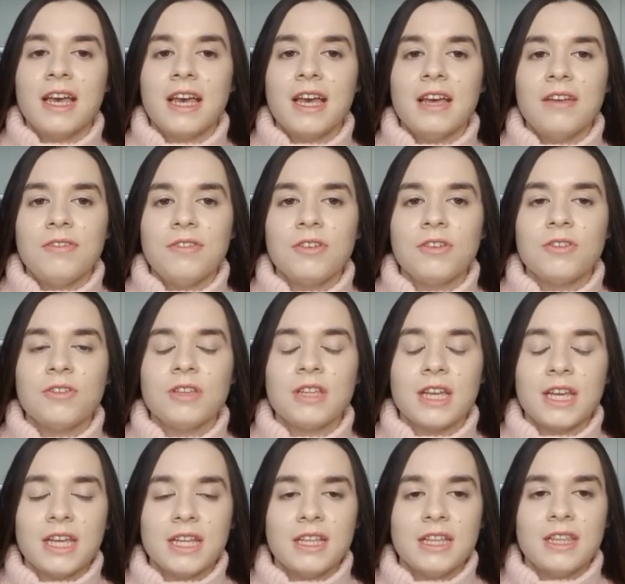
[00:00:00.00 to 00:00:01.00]
If you
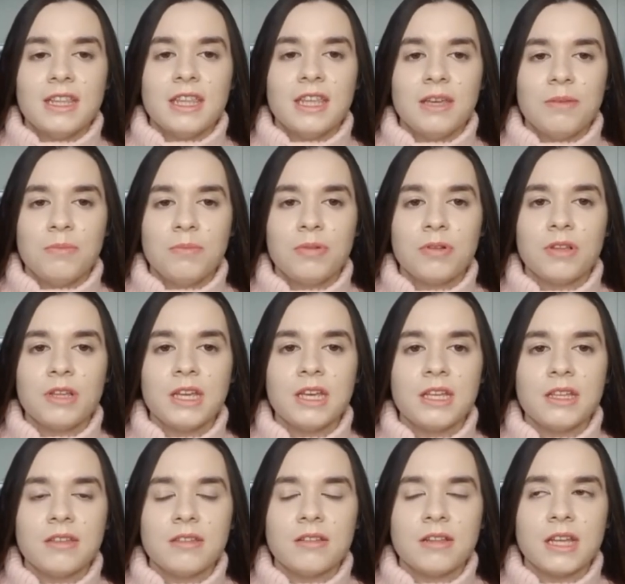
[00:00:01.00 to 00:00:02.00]
did, then
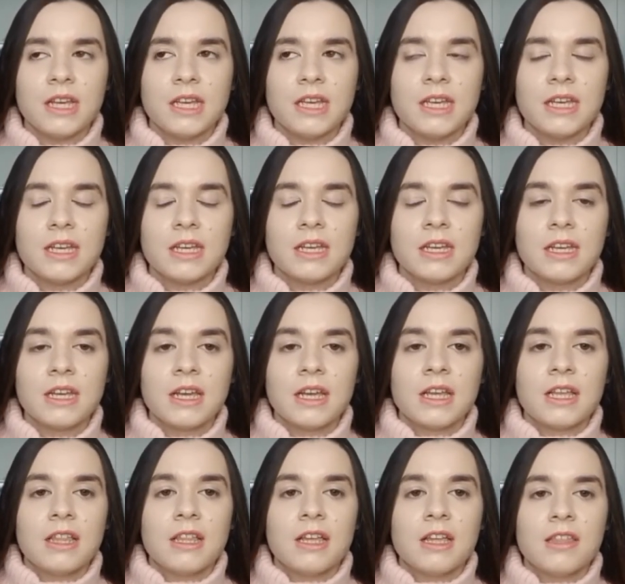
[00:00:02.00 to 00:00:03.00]
please like
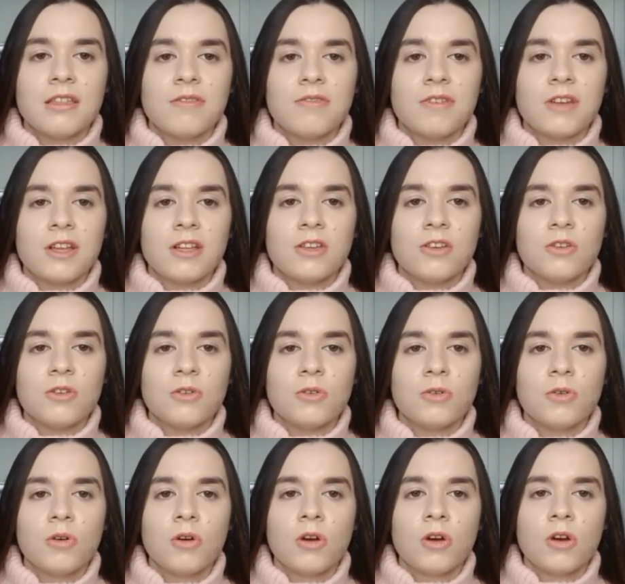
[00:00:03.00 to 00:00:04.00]
this
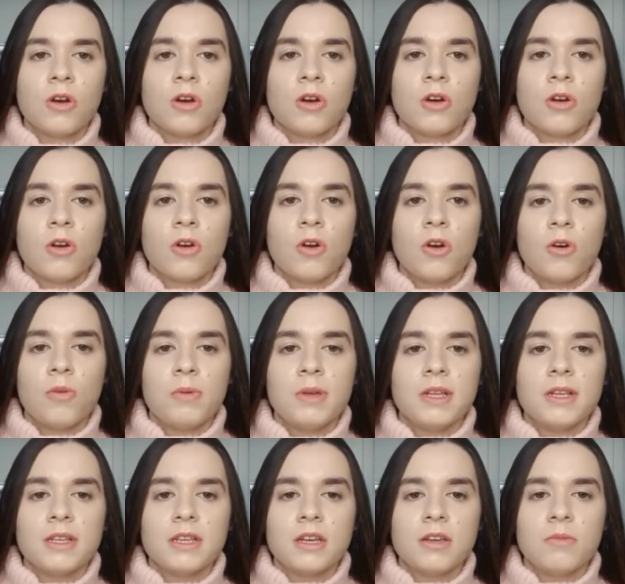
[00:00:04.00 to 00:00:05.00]
video,
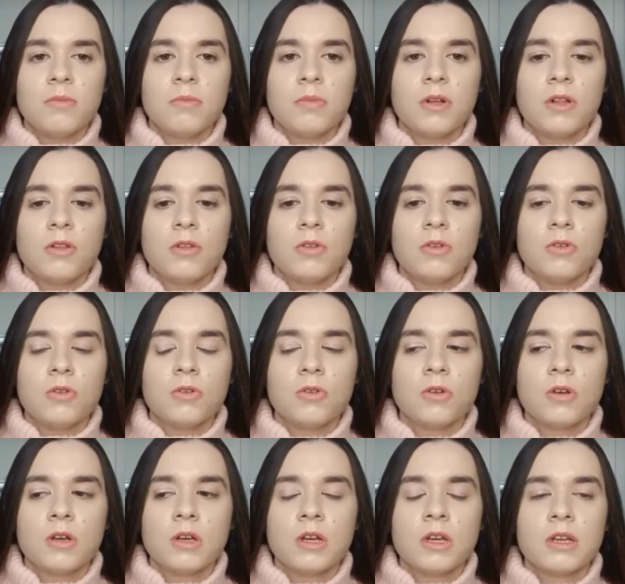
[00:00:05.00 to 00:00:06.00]
comment down below,
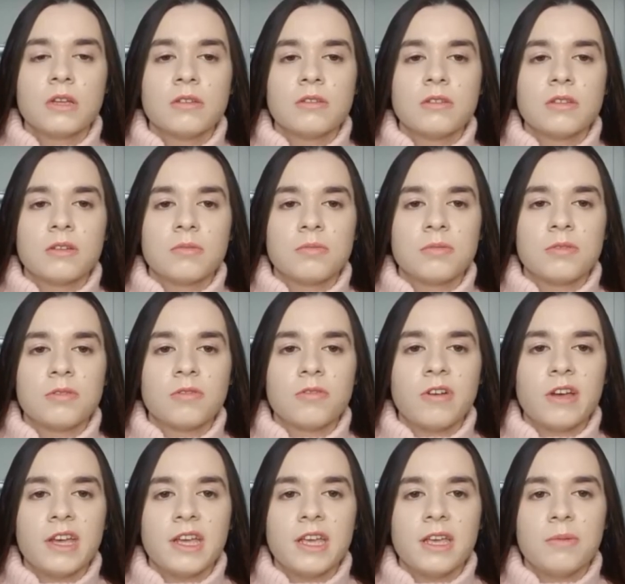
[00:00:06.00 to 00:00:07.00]

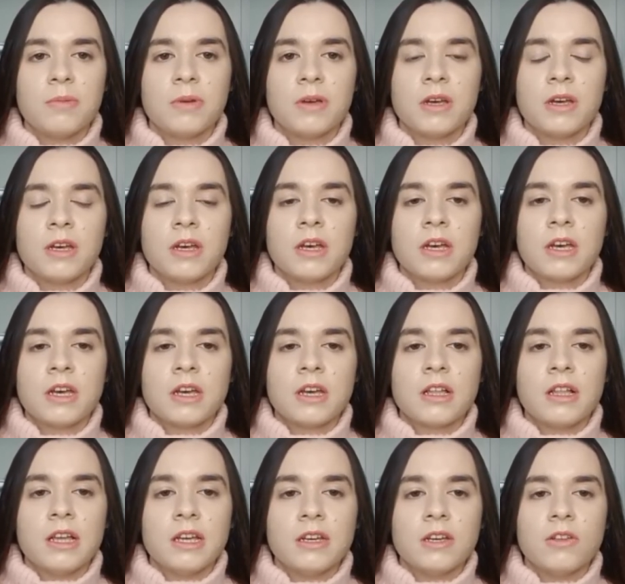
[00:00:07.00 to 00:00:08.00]
subscribe,
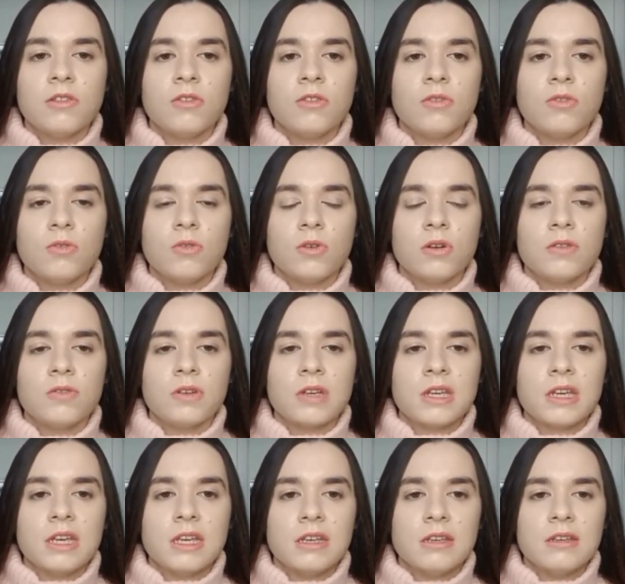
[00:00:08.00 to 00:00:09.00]
click on the
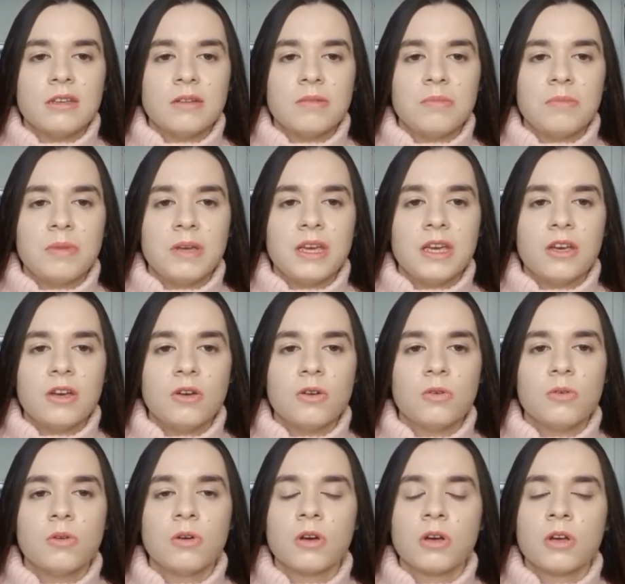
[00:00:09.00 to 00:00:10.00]
notification
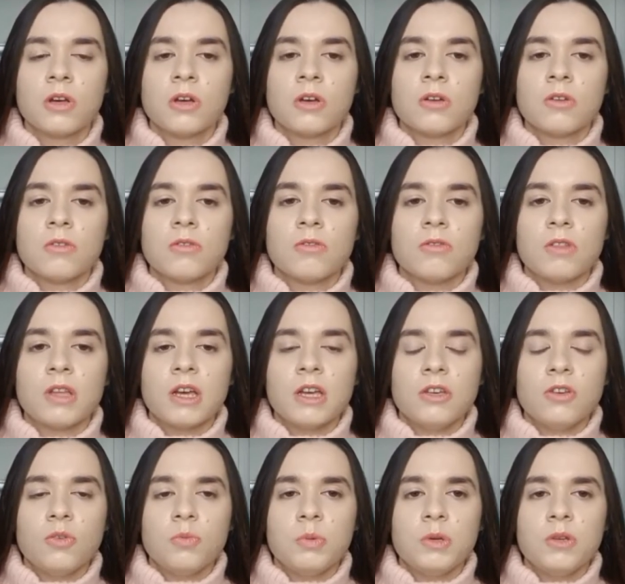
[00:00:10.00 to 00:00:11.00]
bell so that
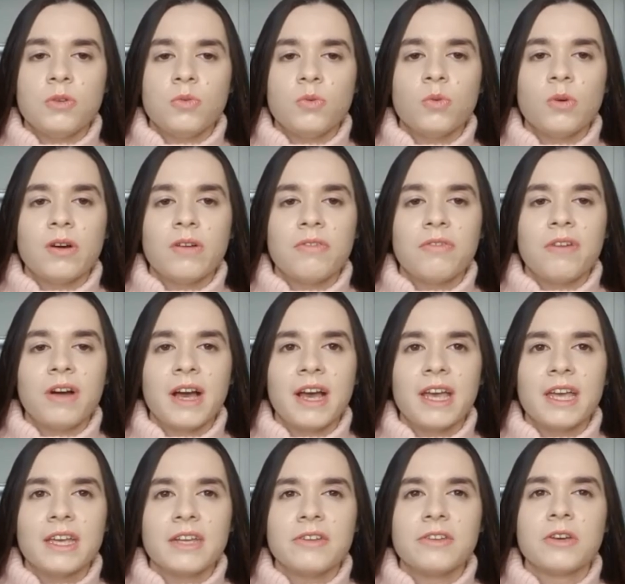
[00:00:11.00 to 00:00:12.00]
you'll be
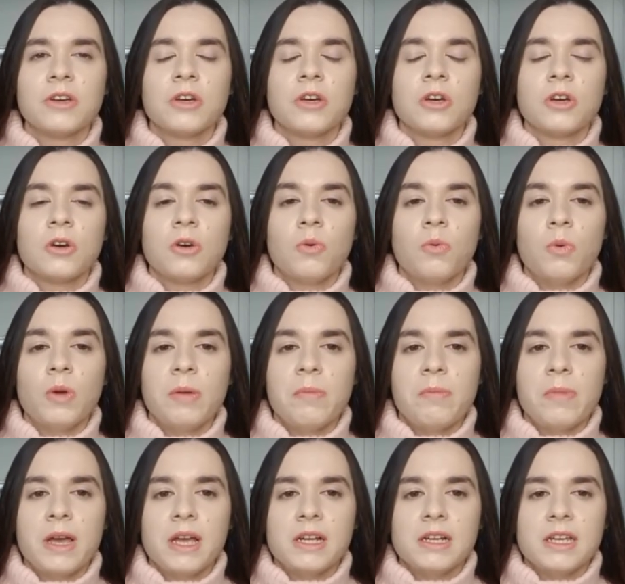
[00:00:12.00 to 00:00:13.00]
notified
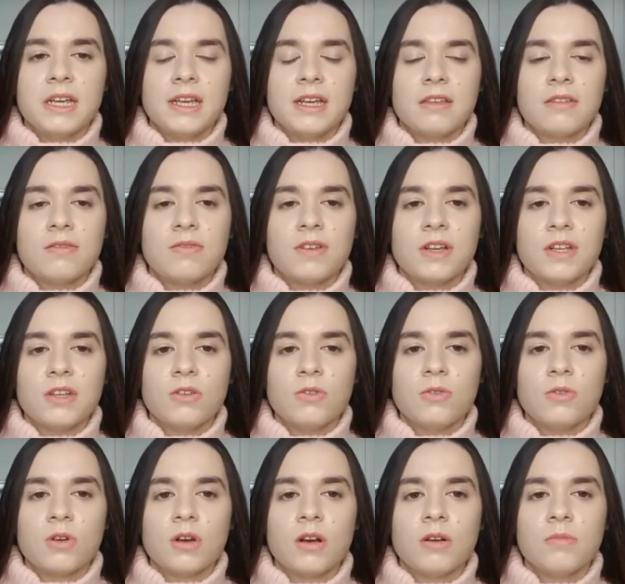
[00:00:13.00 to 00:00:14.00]
when my next video
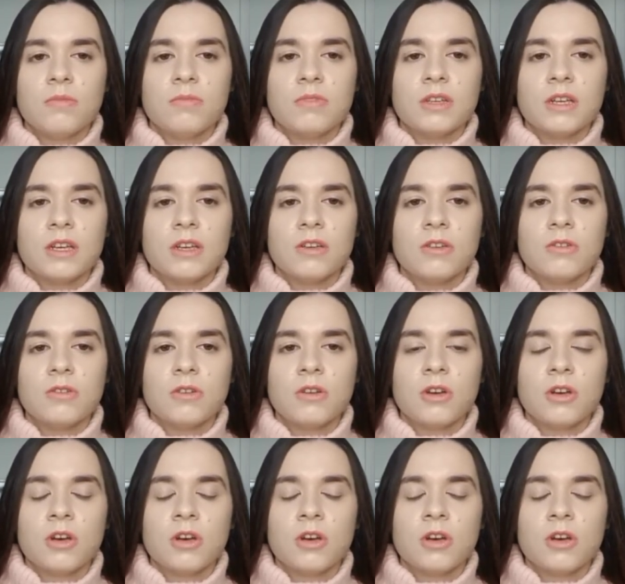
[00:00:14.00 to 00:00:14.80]
comes out.